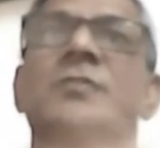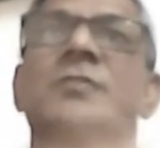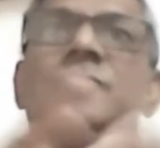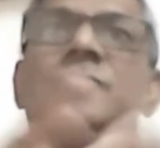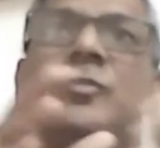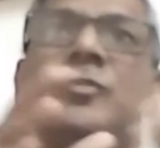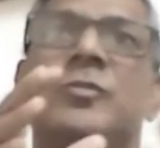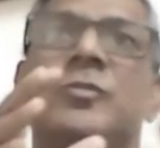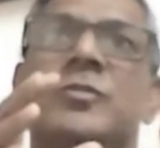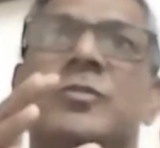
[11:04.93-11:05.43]

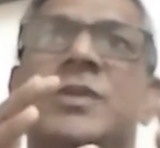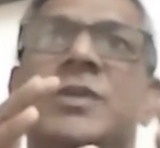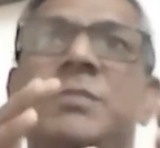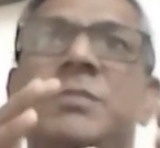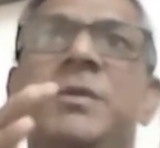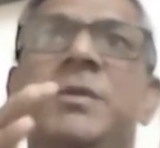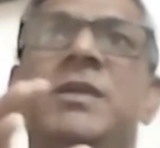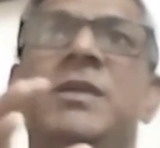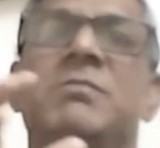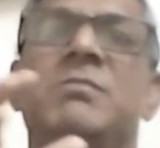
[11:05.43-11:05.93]
So
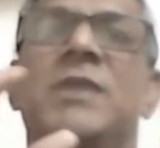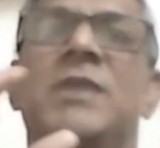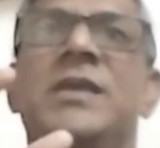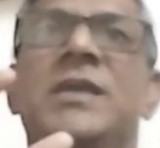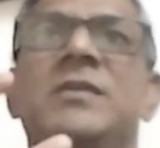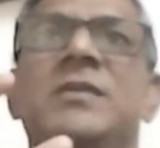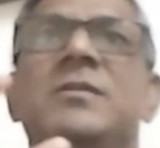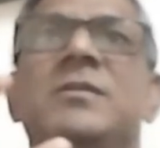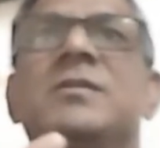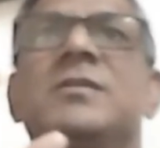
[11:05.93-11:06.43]
keeping in
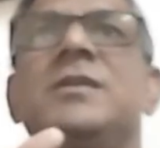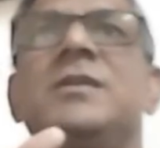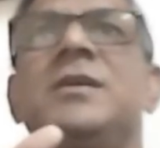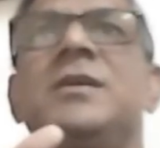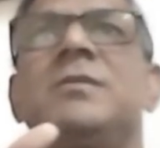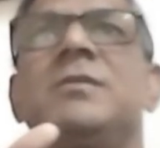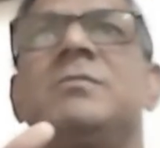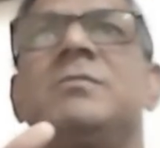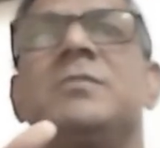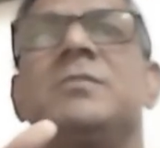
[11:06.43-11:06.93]
mind
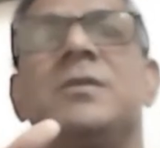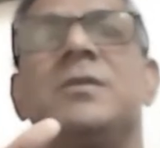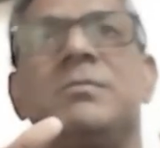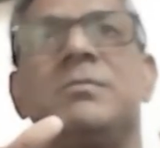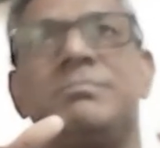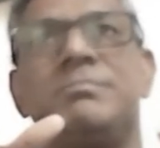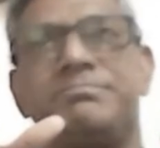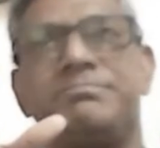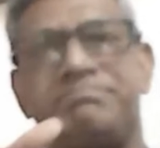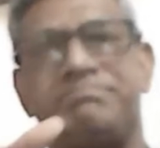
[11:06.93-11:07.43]

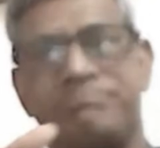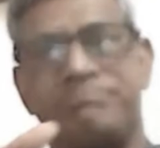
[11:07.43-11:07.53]
the